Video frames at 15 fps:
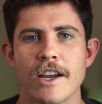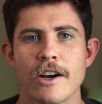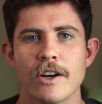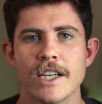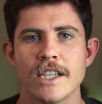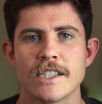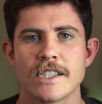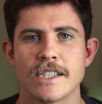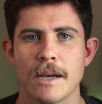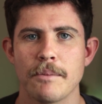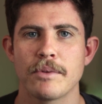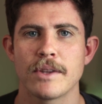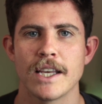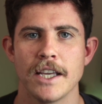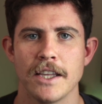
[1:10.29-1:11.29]
There is
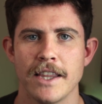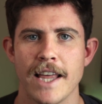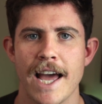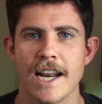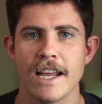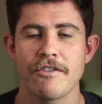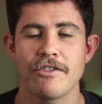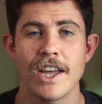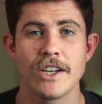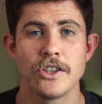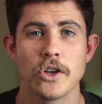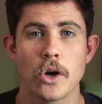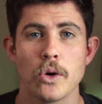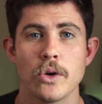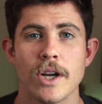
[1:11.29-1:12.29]
something that if they
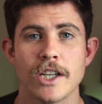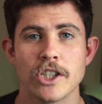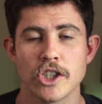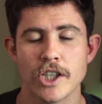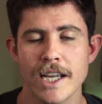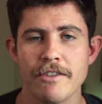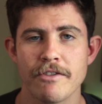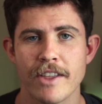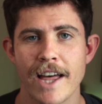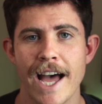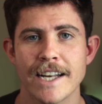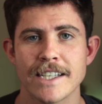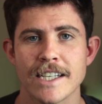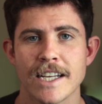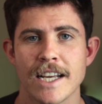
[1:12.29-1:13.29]
don't achieve
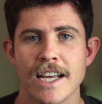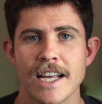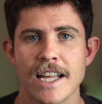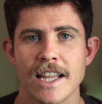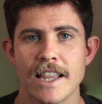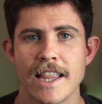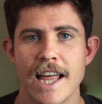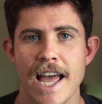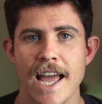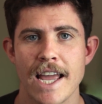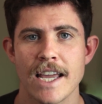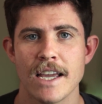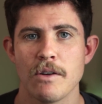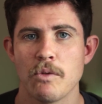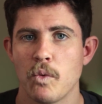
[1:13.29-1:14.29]
that,
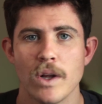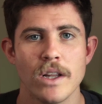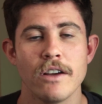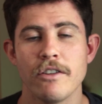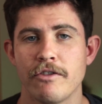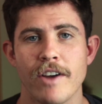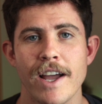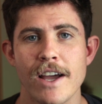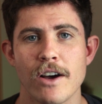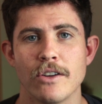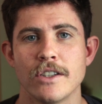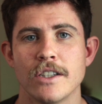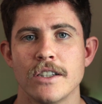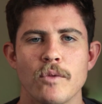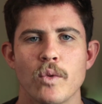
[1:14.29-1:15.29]
they will have failed.